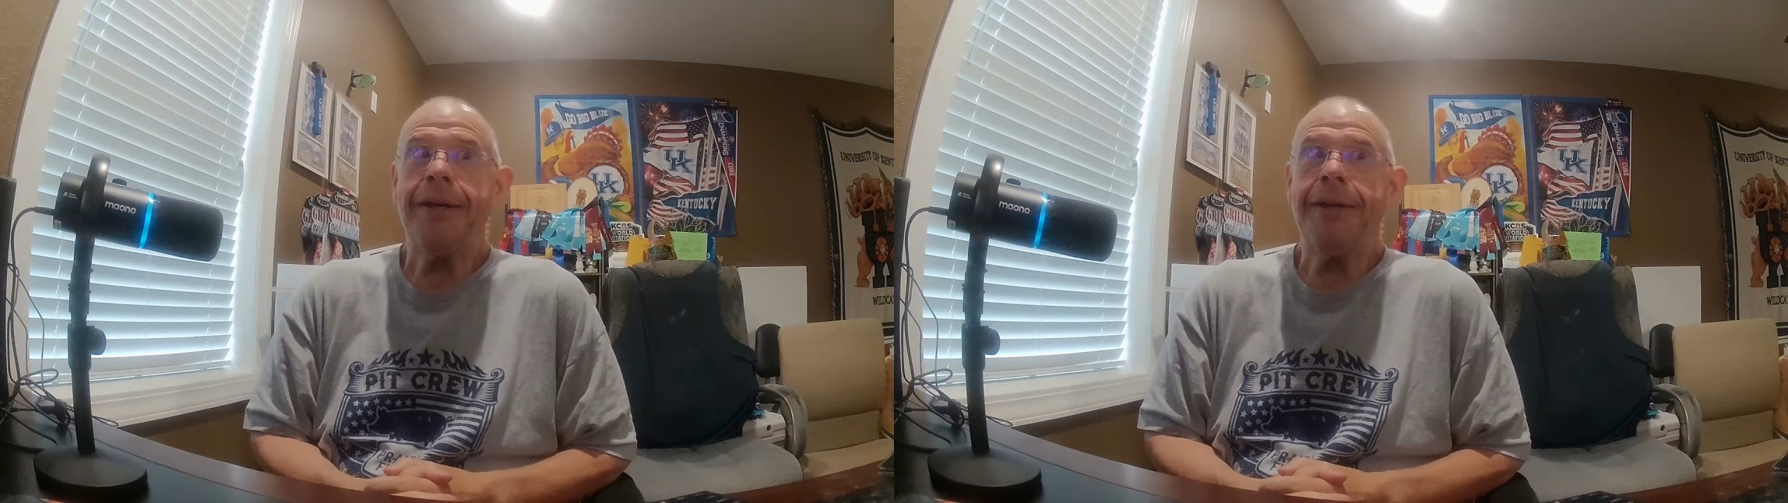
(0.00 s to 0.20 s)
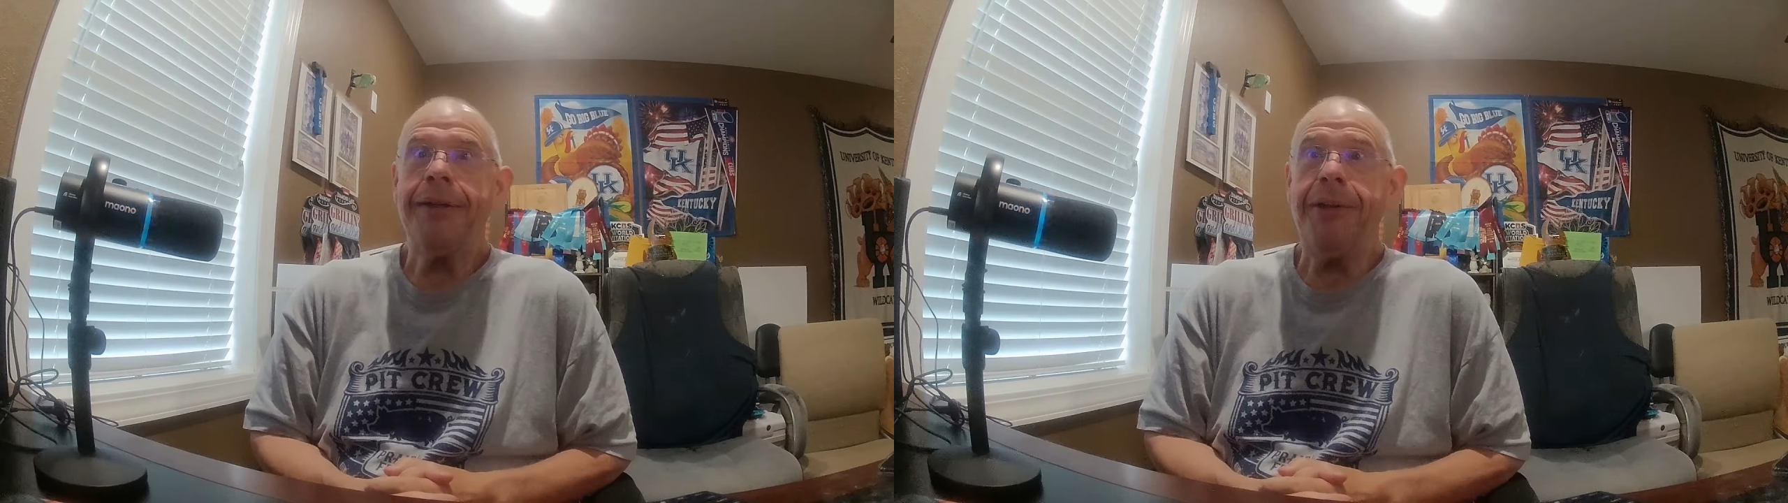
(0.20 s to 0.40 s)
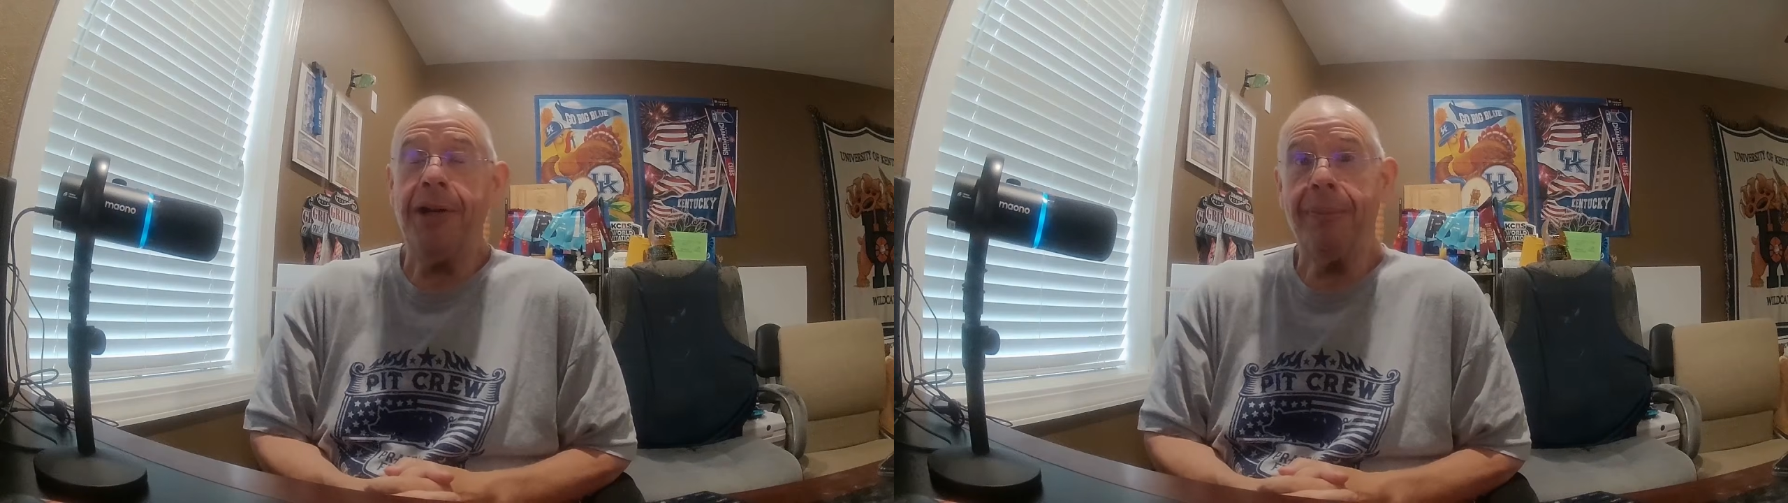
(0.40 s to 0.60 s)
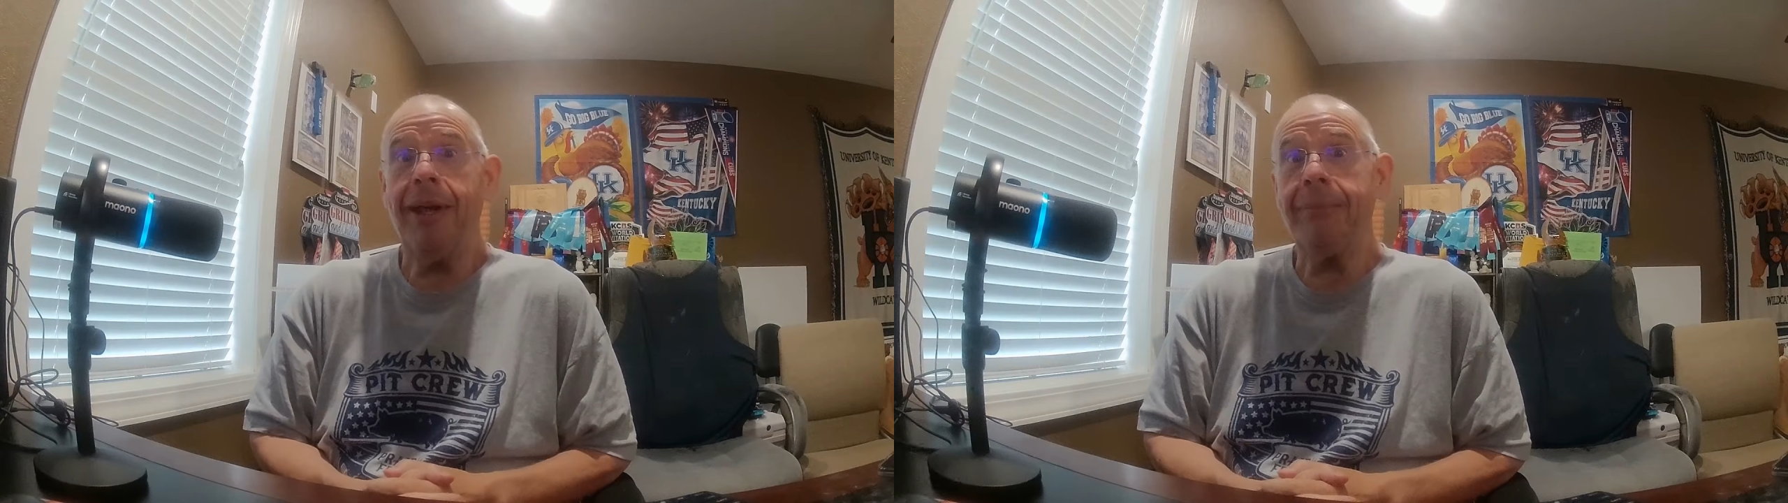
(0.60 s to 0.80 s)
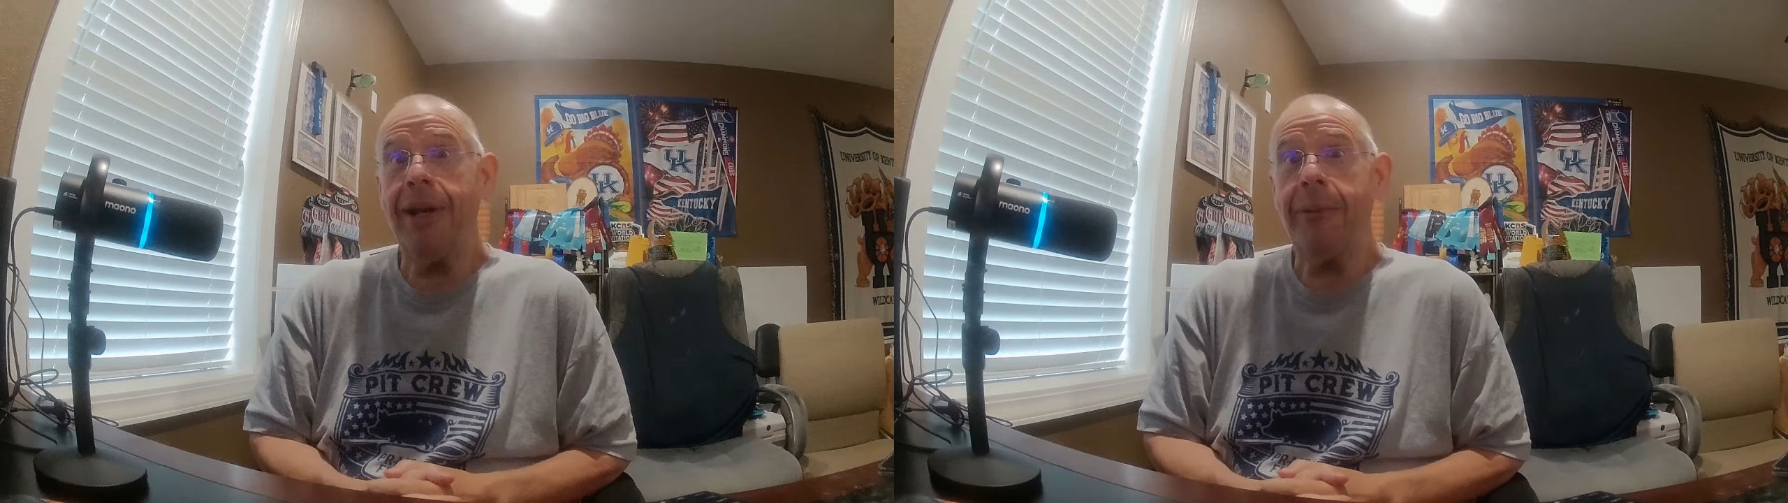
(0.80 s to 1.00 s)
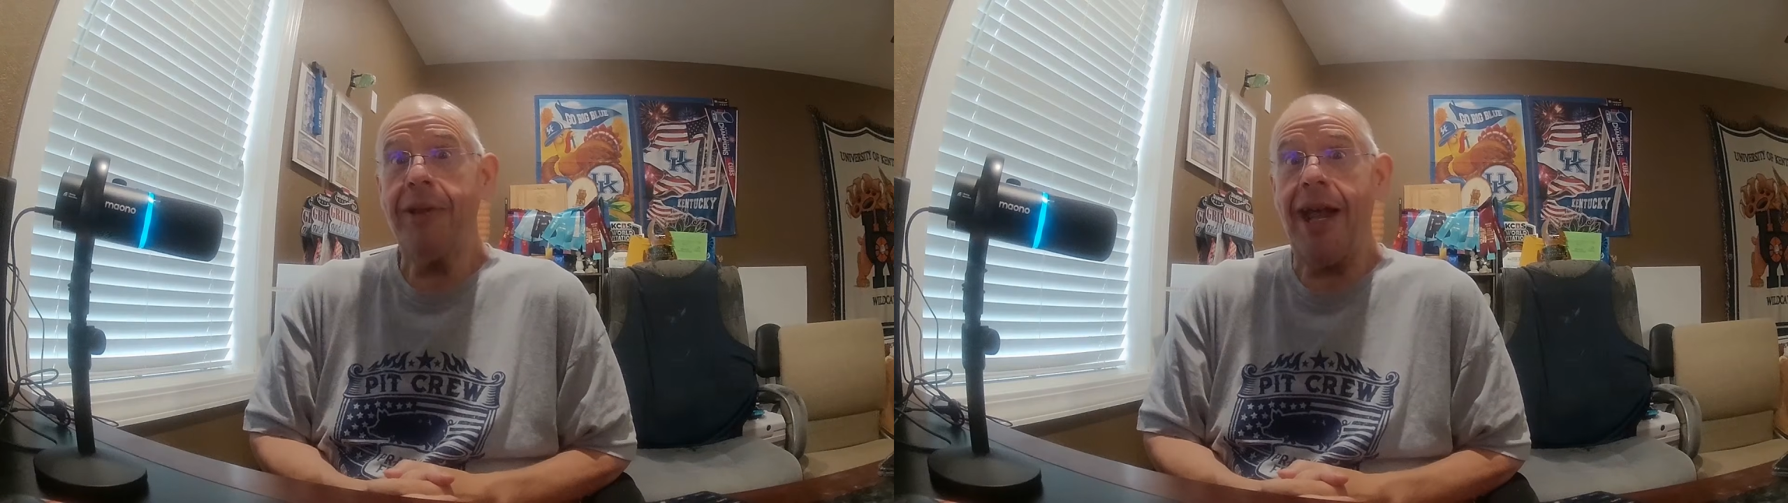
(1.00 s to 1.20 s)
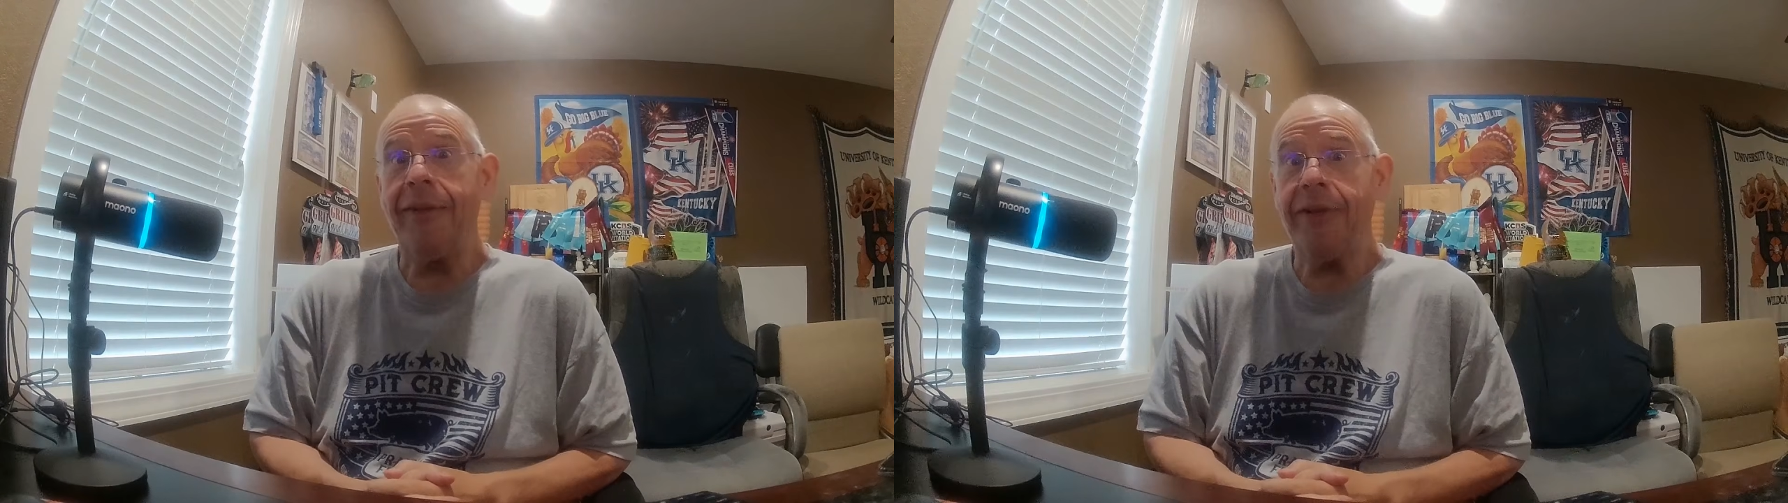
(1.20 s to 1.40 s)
You're going to make money with that if